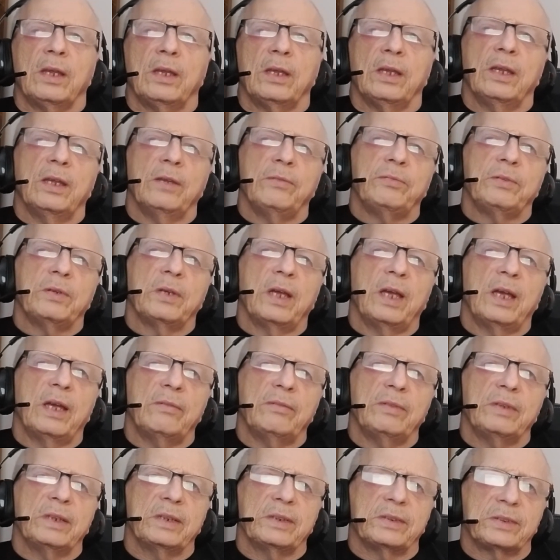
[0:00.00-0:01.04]
if you
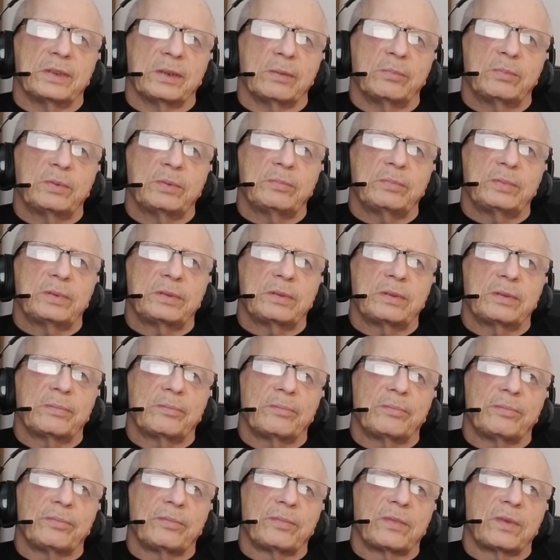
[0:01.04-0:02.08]
have any symptoms,
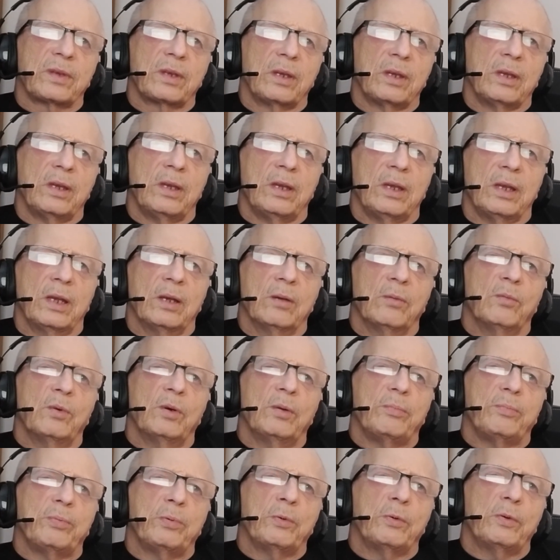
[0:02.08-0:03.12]
and
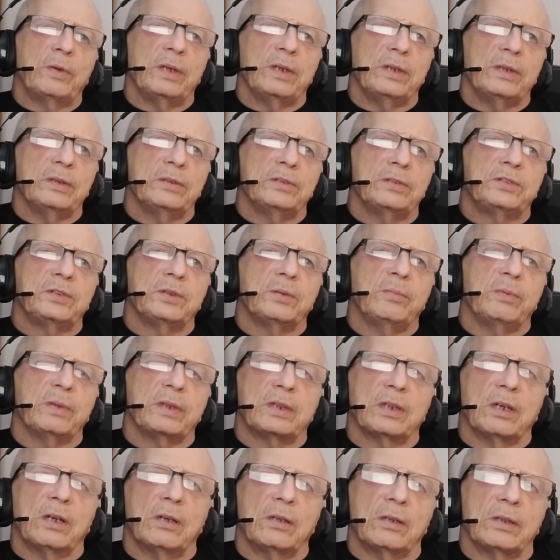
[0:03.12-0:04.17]
what point you should be
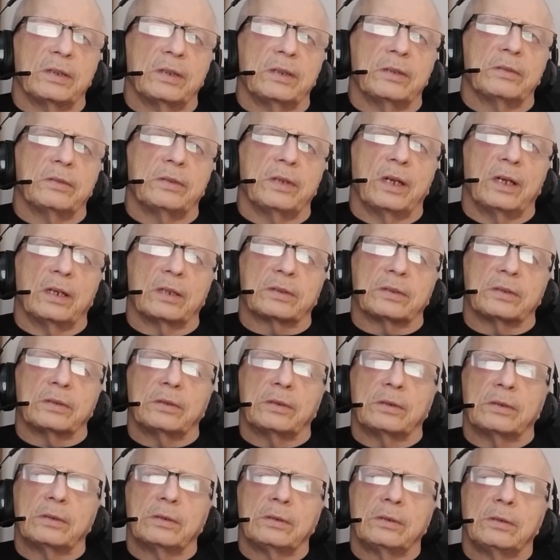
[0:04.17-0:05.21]
calling your
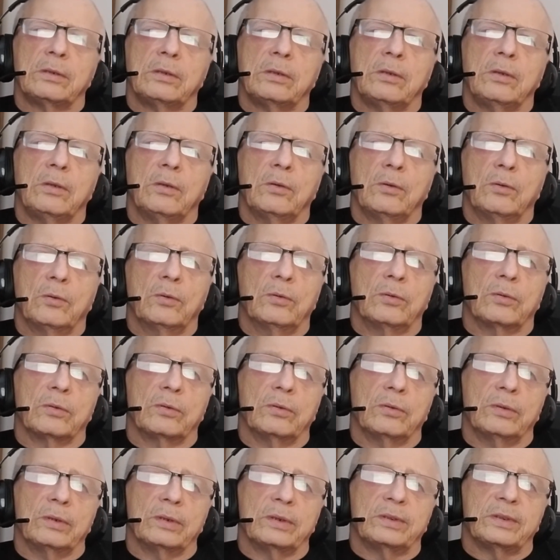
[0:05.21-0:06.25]
doctor or
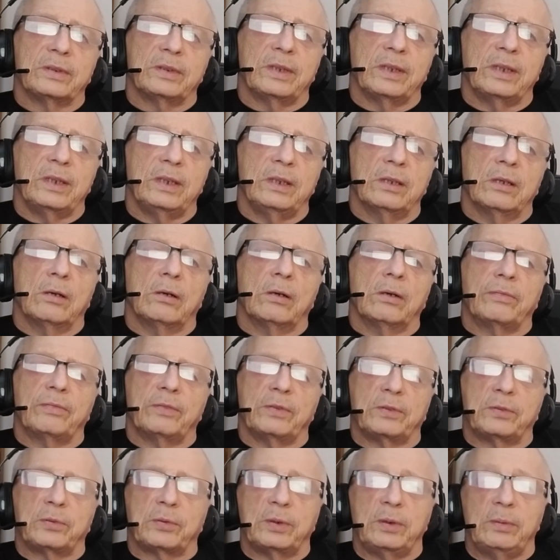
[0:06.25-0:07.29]
going to the ER for
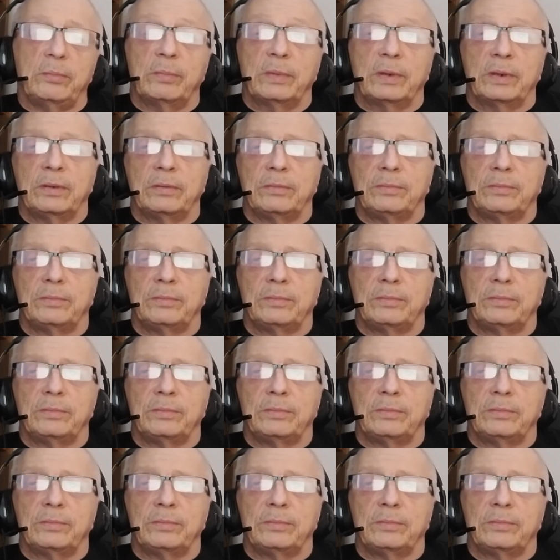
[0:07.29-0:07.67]
treatment.